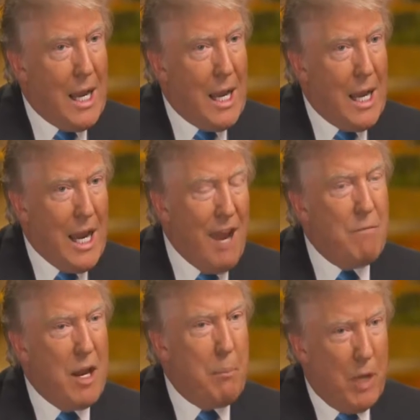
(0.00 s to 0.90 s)
I have
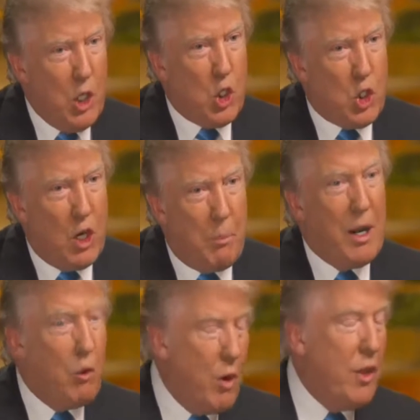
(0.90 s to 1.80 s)
my opinions on it,
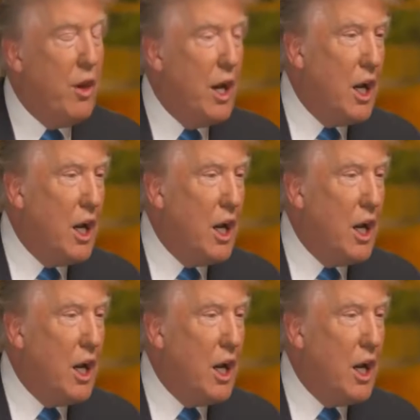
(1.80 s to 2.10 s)
but I'd rather not